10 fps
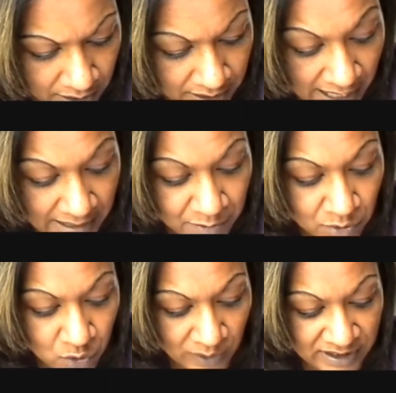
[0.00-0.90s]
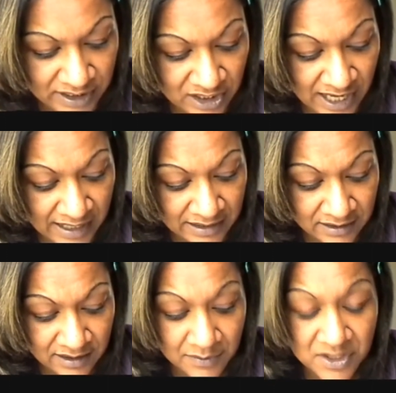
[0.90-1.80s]
In April
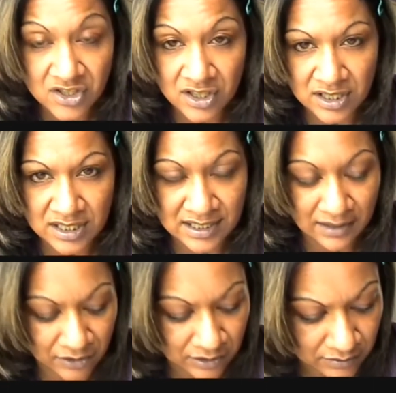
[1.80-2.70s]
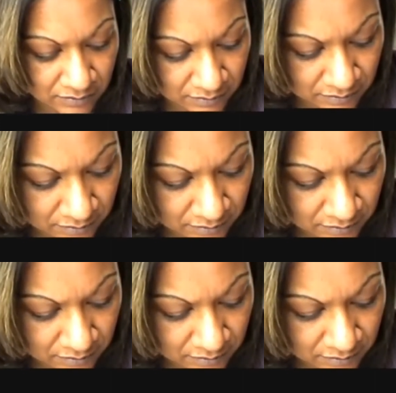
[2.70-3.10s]
2010, there was 37.